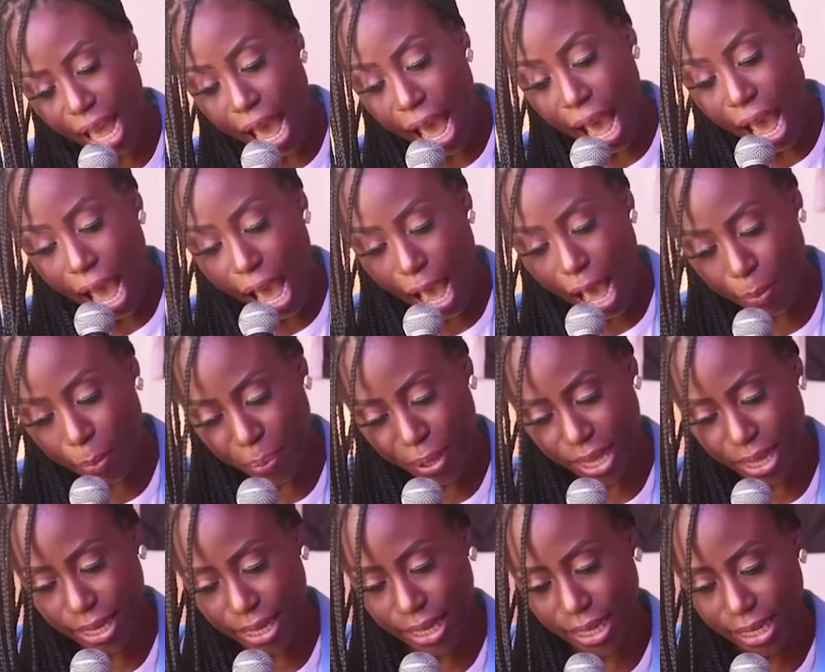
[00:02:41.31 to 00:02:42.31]

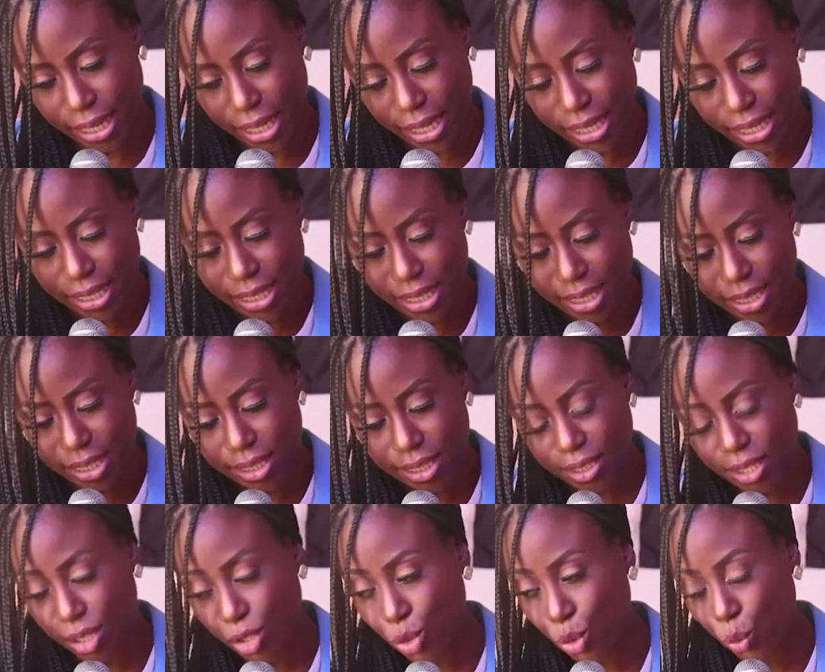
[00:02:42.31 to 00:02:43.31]
happening in these
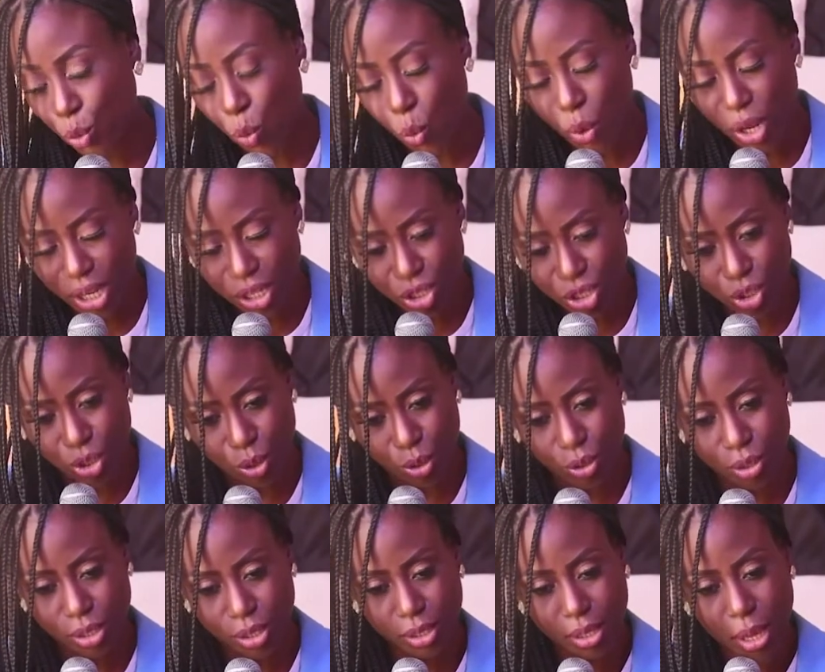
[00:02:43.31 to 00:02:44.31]

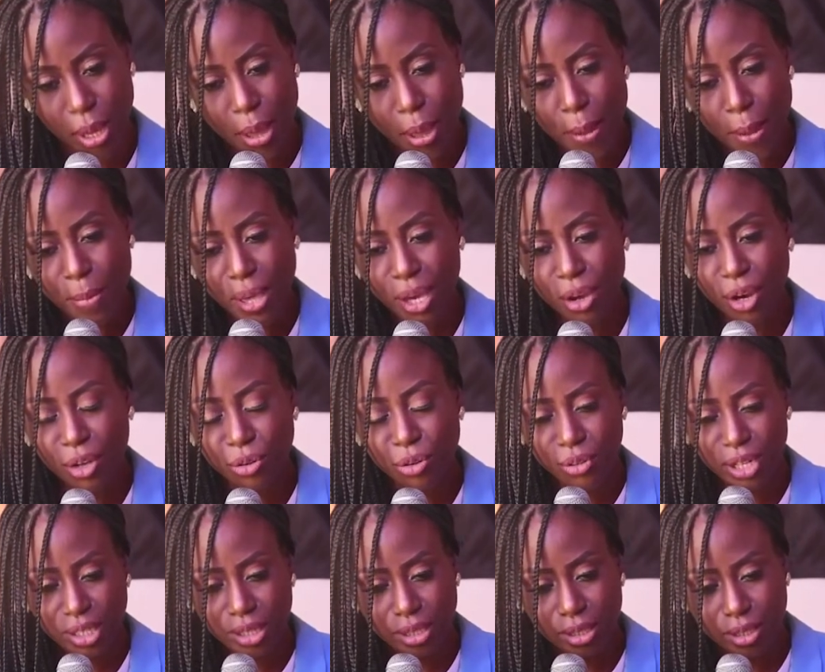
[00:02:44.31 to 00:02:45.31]
situations. May God
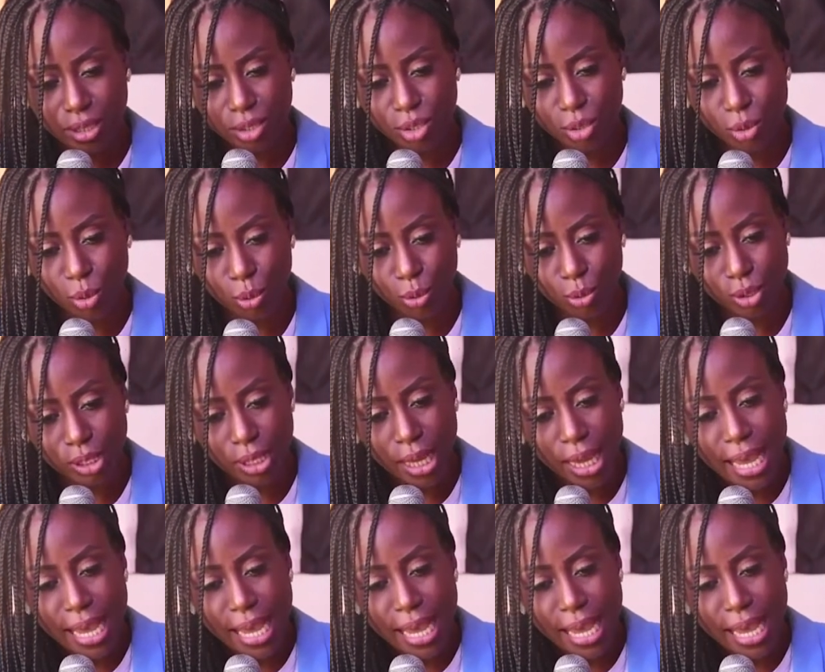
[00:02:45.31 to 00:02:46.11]
rest these souls.